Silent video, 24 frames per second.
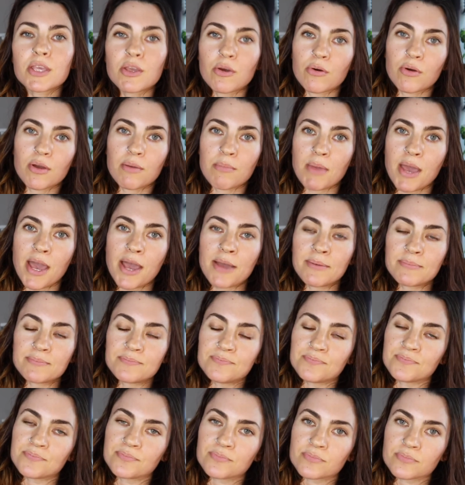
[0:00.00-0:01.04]
yoga mat,
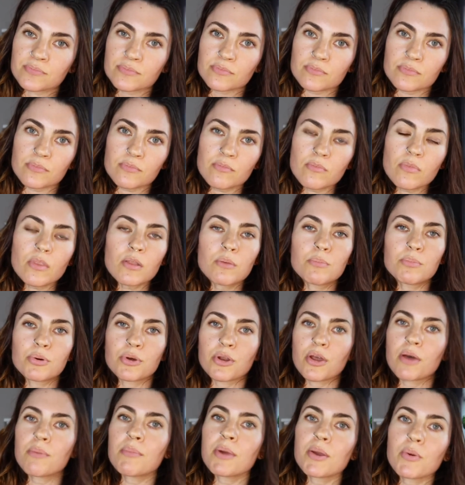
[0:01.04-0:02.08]
put
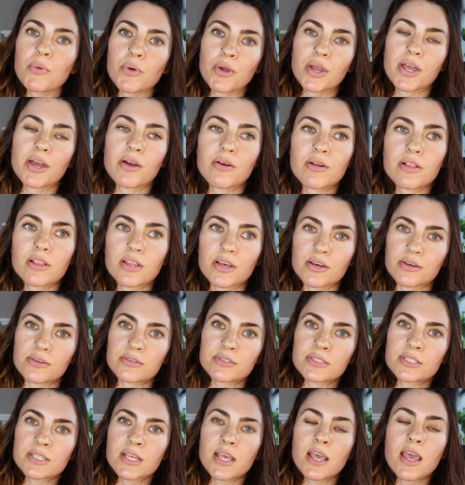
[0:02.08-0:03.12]
on my workout clothes,
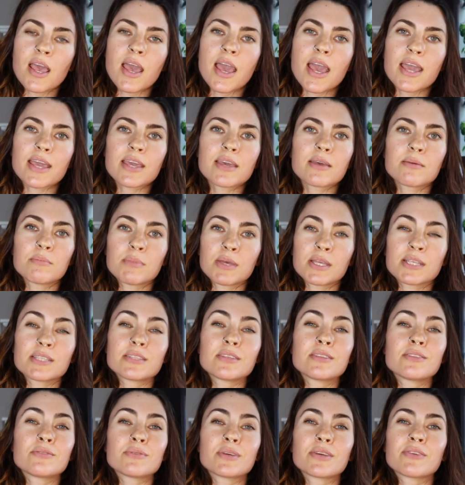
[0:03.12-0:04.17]
and commit to
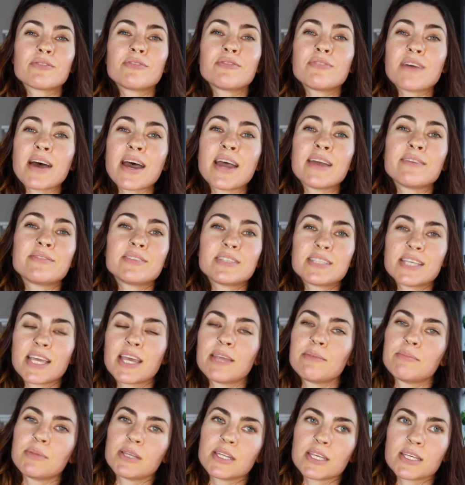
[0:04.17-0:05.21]
doing 5 to 10
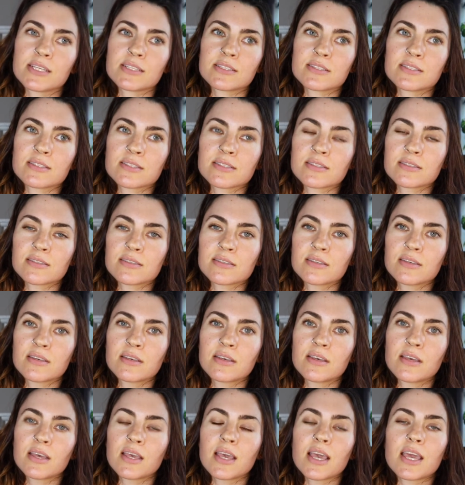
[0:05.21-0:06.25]
minutes.
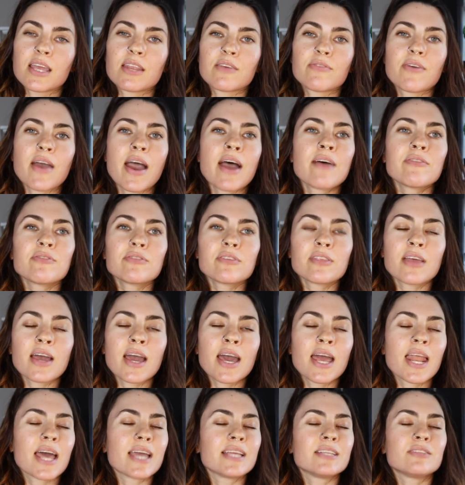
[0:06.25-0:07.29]
And if after
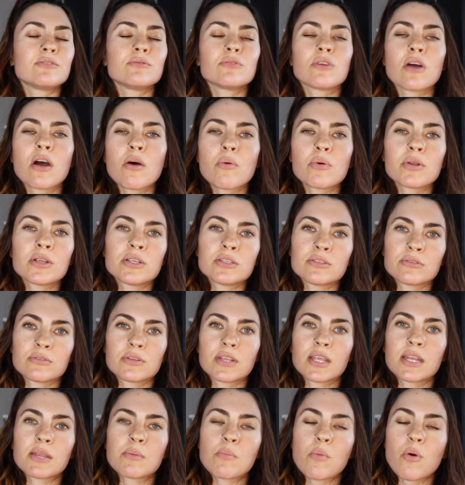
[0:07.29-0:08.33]
that I do not want to do it
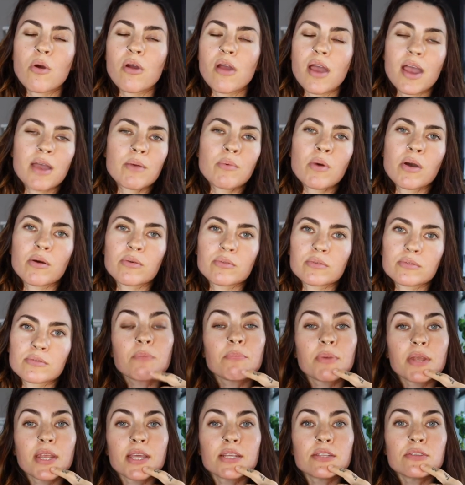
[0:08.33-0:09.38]
anymore, I won't.
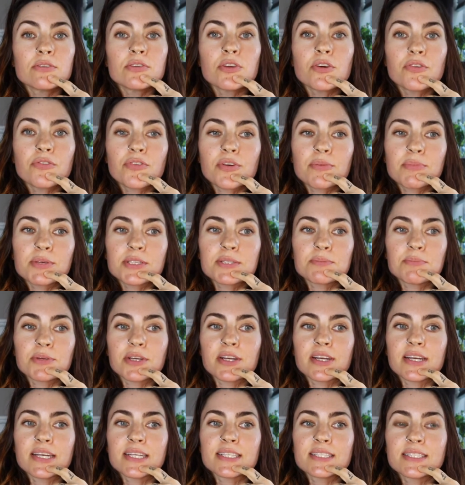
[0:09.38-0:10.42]
But I do know from
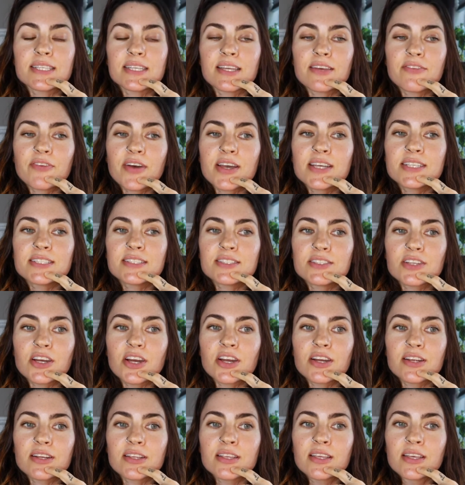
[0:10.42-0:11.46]
experience that if I
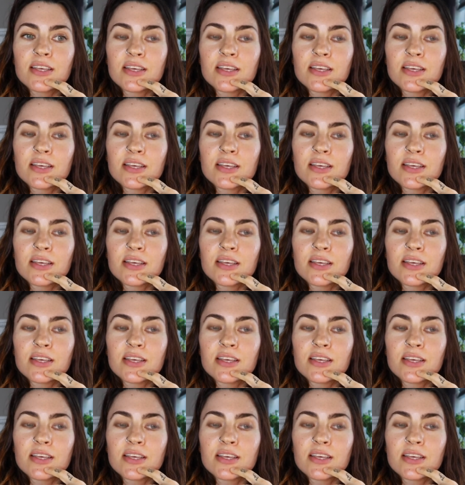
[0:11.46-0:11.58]
start